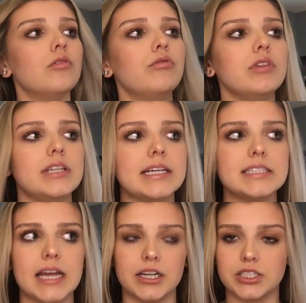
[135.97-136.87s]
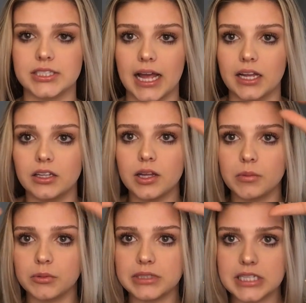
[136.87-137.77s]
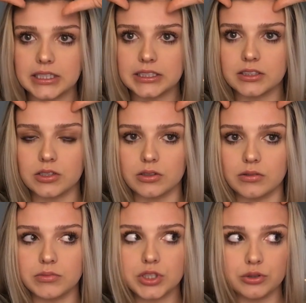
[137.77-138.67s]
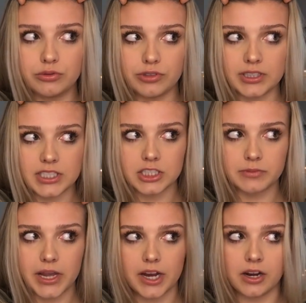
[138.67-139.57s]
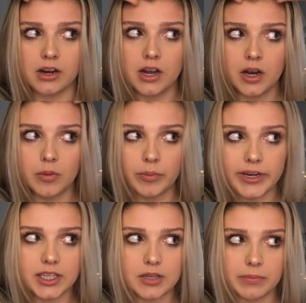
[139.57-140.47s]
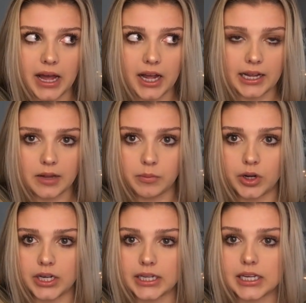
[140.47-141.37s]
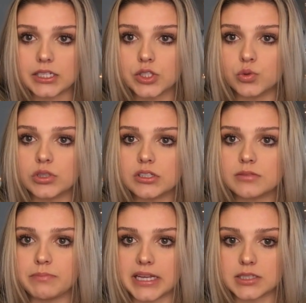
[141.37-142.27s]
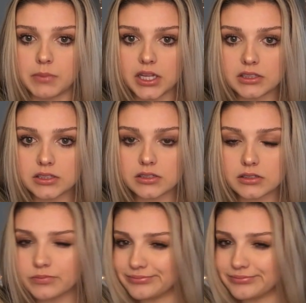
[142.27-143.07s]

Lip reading: For the next hairstyle, I'm going to be taking the two front sections of my hair, braiding it back, and putting it into space buns.